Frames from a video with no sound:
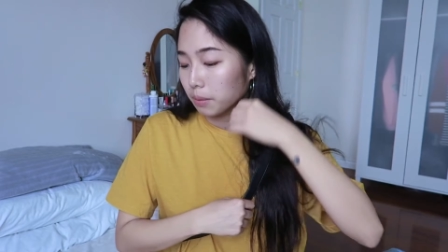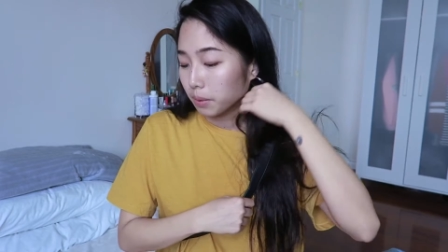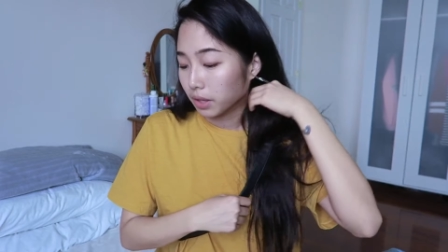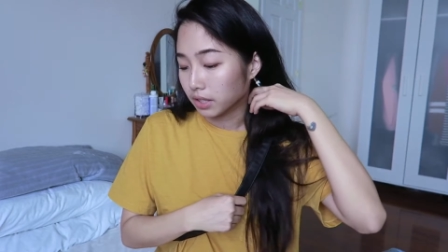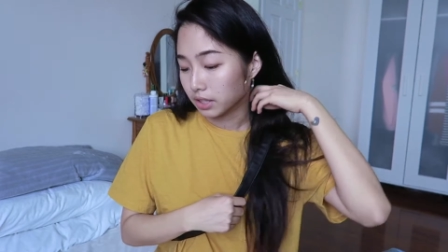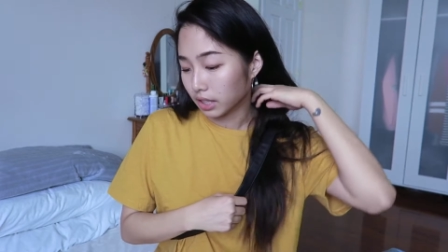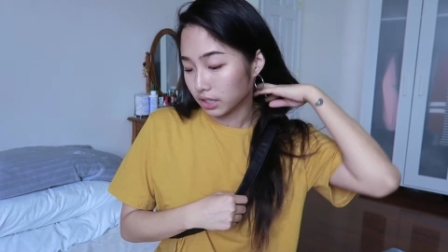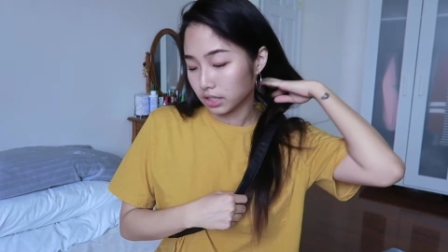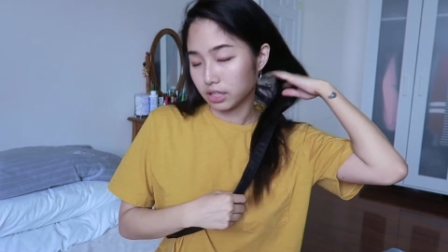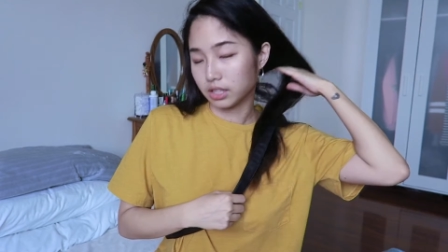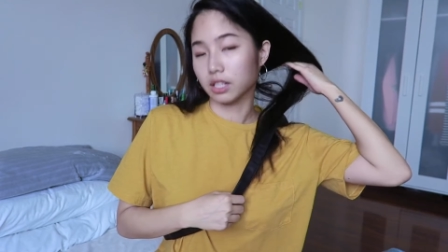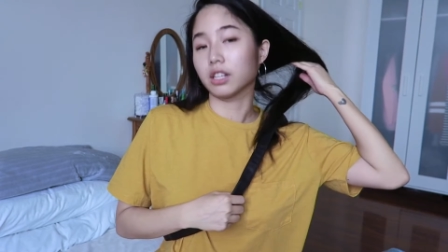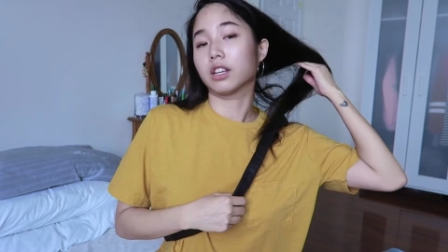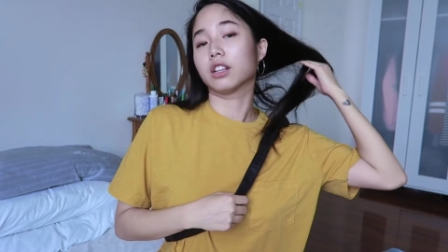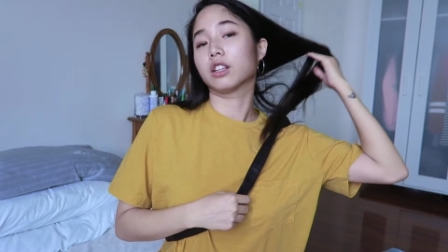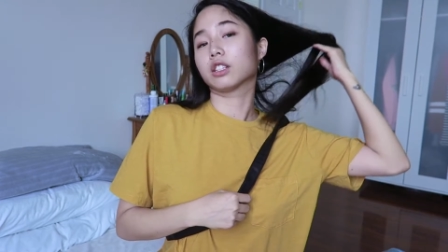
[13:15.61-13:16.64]
because i just
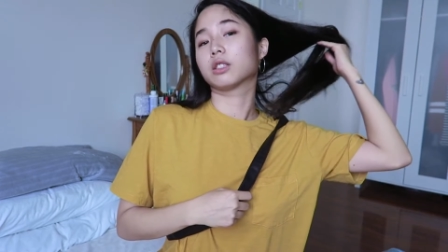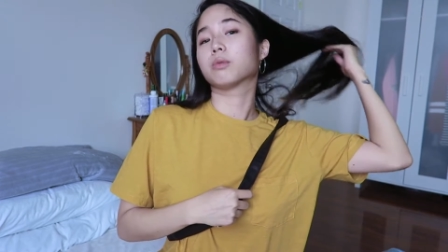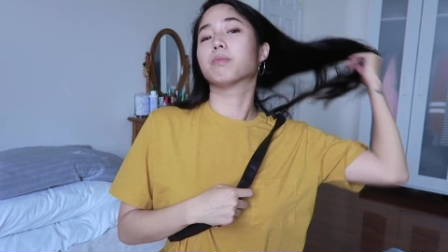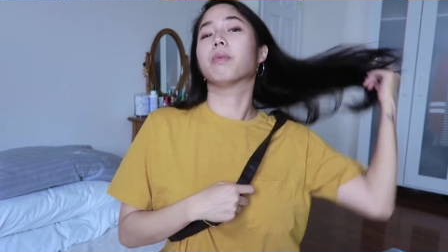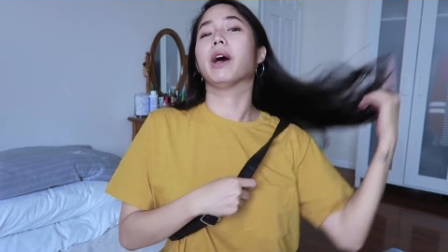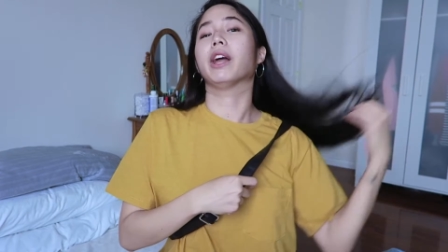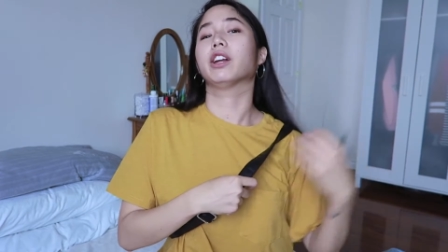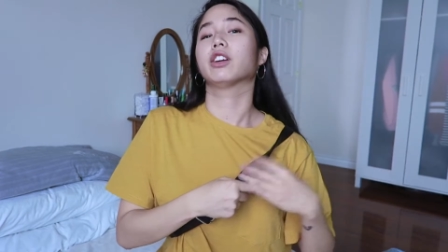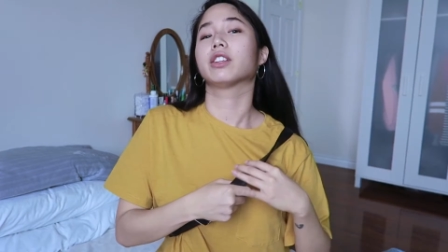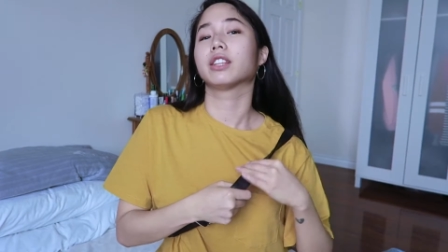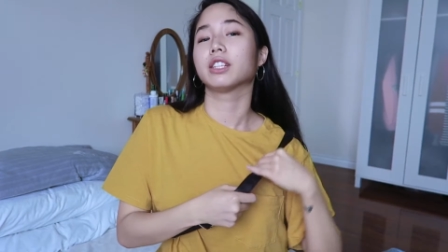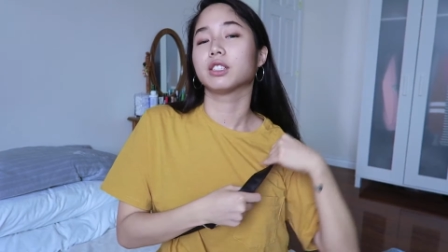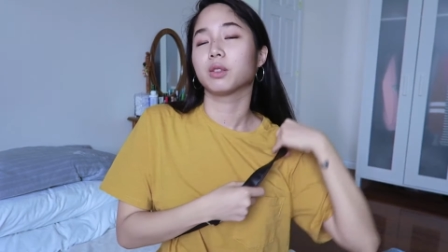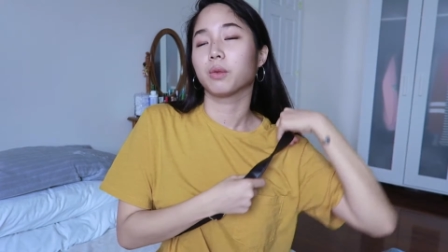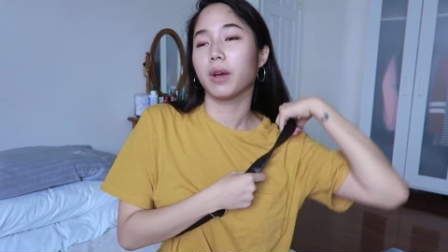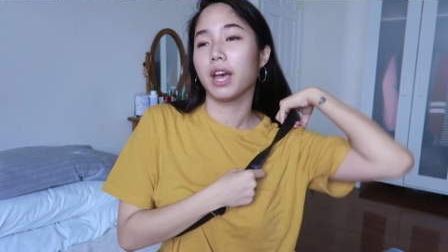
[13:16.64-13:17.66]
think it looks better
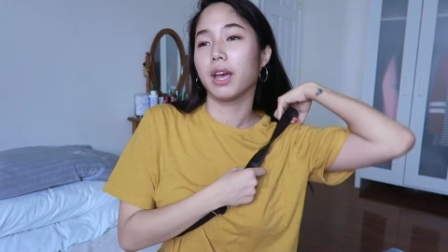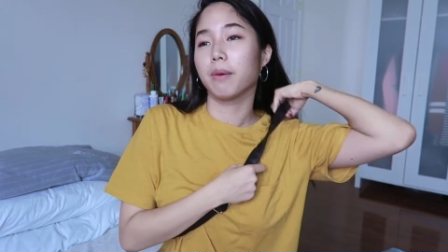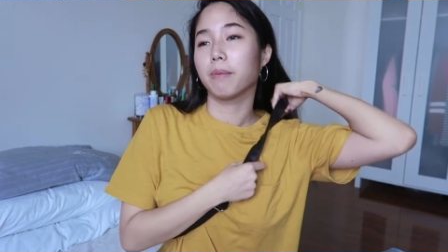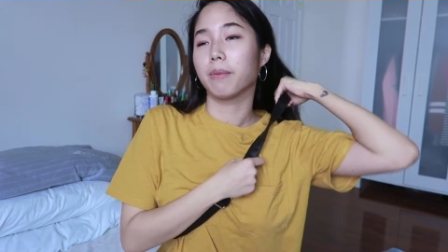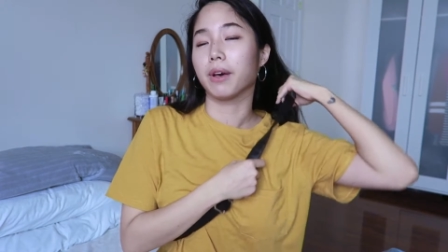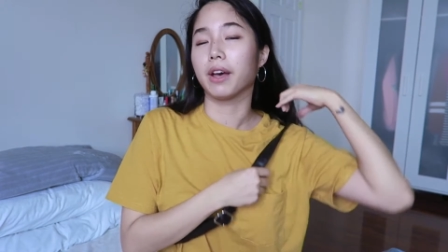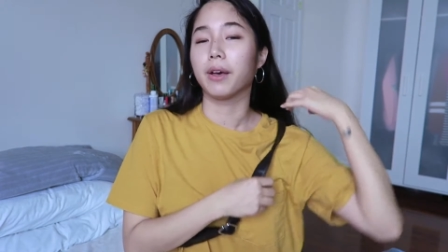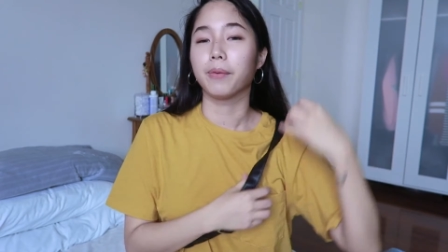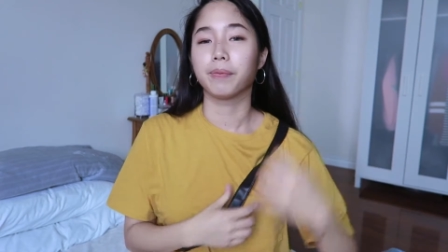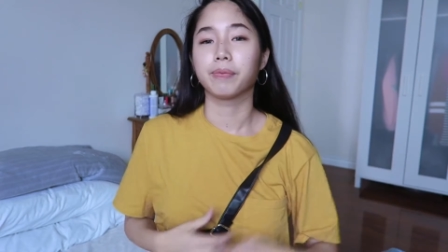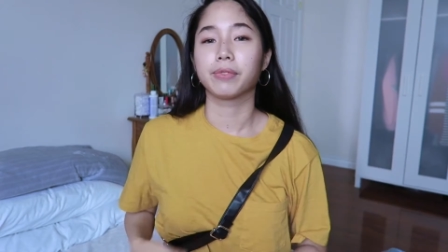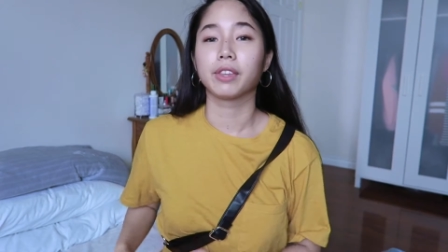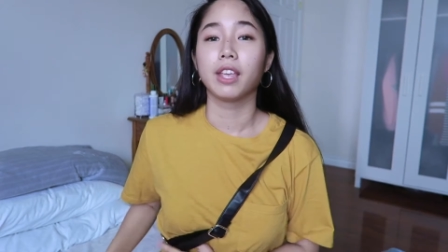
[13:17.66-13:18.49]
this way but